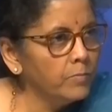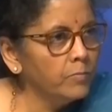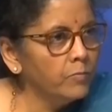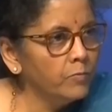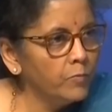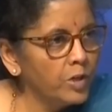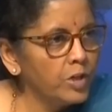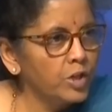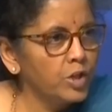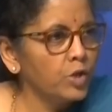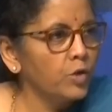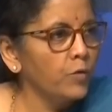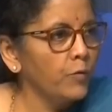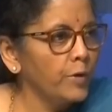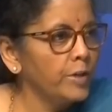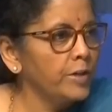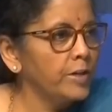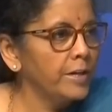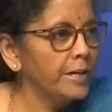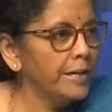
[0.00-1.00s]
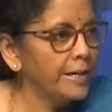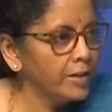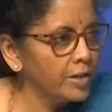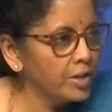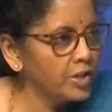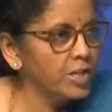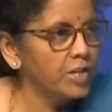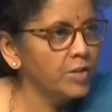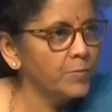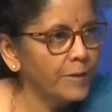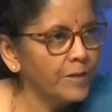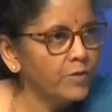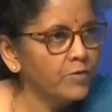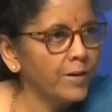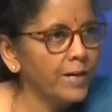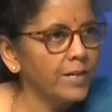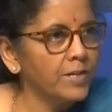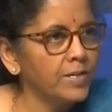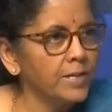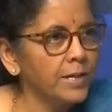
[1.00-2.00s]
version of it in English has been
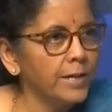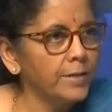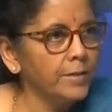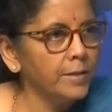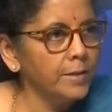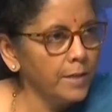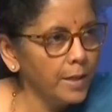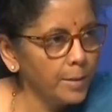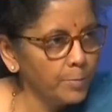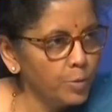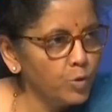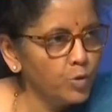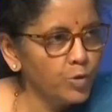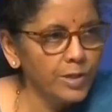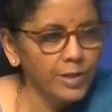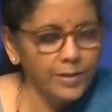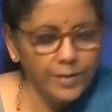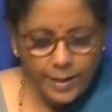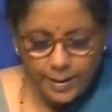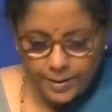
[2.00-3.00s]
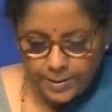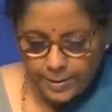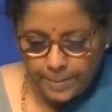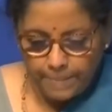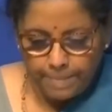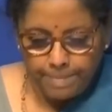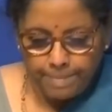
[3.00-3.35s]
translated. I'm using that.